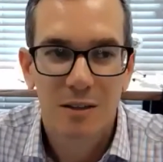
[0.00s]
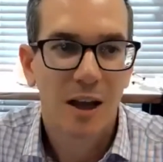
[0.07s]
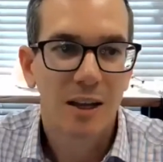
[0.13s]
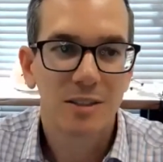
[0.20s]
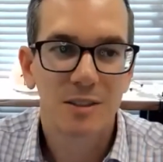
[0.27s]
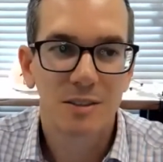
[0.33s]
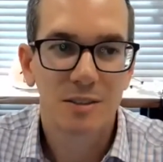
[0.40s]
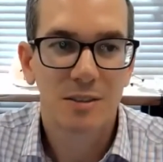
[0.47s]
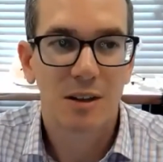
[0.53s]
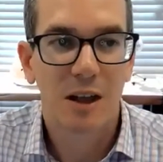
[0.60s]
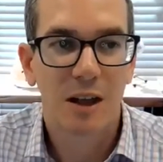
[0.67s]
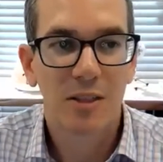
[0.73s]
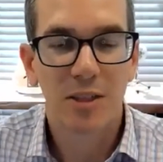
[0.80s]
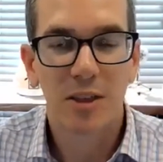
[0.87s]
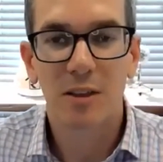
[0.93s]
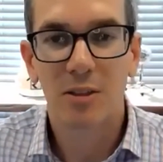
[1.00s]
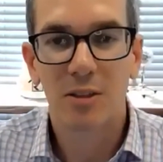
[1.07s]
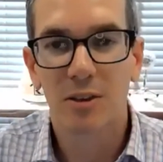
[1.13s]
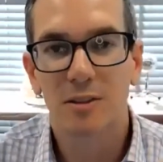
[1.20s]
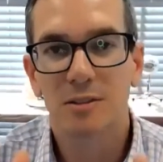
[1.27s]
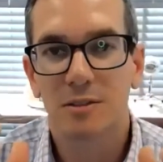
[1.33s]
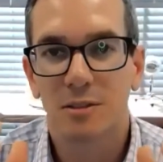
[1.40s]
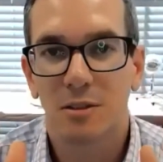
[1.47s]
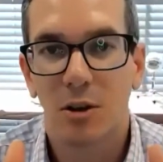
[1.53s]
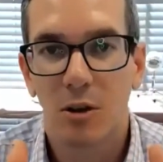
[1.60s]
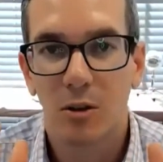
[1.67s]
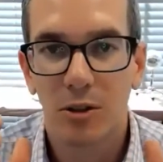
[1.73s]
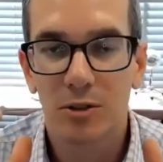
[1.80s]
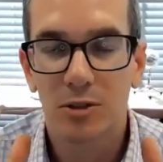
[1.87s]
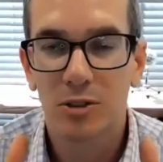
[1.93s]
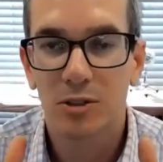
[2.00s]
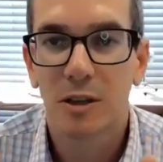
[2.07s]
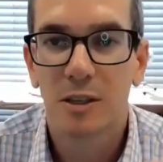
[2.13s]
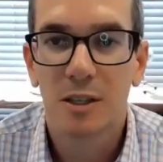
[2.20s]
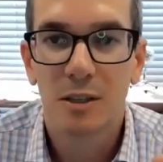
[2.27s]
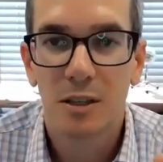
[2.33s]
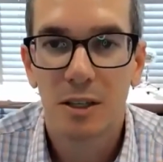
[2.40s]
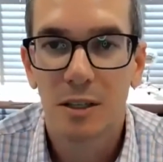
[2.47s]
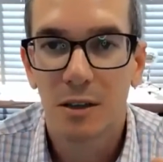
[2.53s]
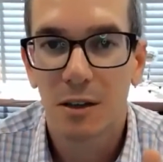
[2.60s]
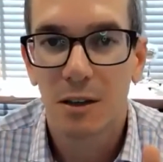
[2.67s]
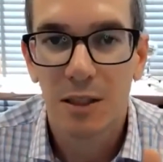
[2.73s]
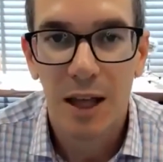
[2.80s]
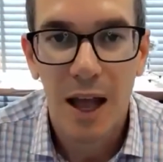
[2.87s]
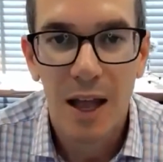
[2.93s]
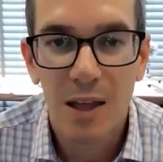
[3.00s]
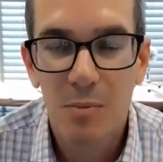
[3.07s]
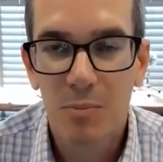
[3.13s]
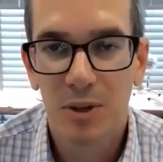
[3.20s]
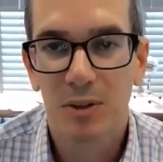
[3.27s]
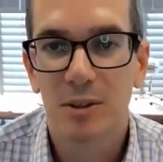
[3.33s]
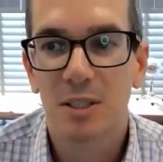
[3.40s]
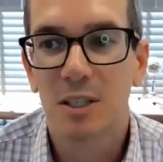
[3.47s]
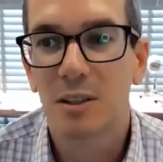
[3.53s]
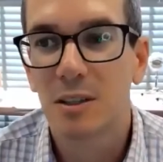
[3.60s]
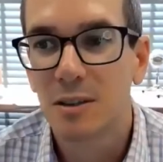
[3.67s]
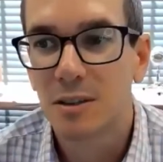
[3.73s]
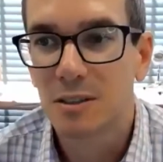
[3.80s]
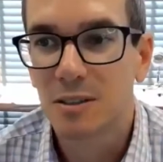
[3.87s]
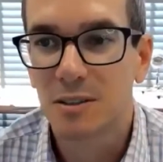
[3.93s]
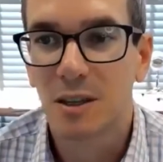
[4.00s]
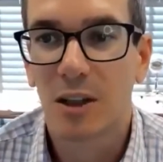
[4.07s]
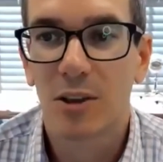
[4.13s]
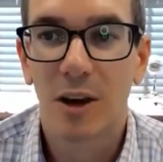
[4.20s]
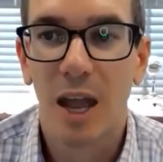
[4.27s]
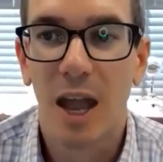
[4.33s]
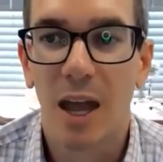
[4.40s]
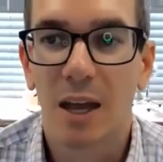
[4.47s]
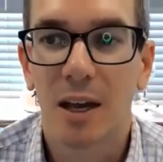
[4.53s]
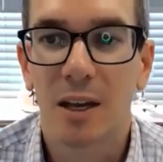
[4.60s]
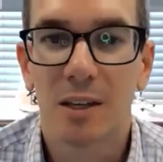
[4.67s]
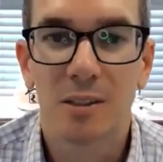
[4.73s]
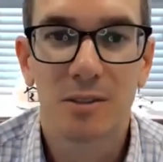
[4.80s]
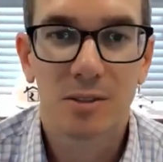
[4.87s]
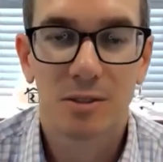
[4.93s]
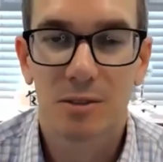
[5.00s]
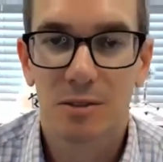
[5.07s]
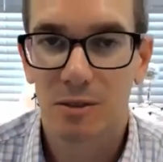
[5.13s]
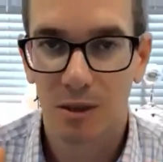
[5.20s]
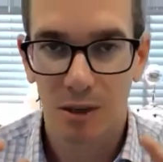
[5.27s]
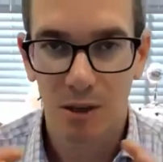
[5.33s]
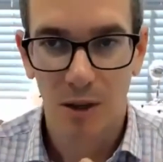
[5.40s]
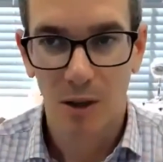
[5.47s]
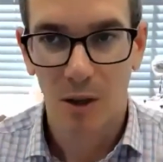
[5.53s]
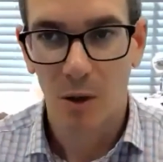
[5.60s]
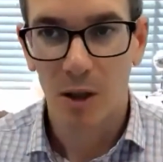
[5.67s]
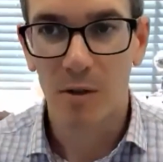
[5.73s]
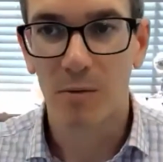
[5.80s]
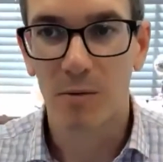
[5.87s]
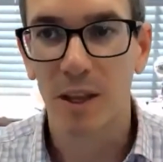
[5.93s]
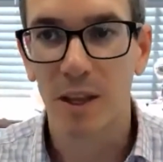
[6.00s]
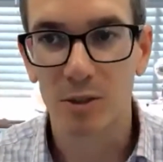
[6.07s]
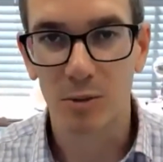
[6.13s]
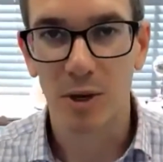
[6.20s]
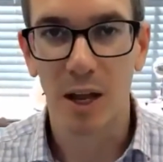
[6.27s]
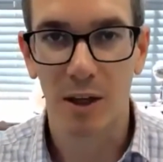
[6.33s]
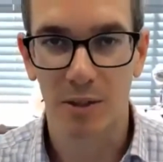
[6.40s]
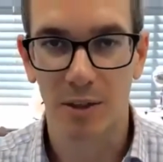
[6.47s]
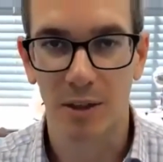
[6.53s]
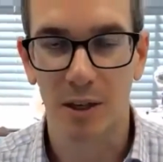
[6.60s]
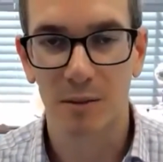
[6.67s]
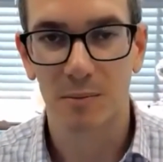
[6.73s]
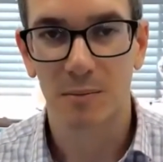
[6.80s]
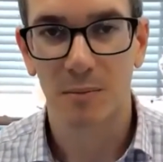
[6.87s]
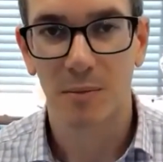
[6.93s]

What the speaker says: I think there's a liability that the seller has if they do nothing.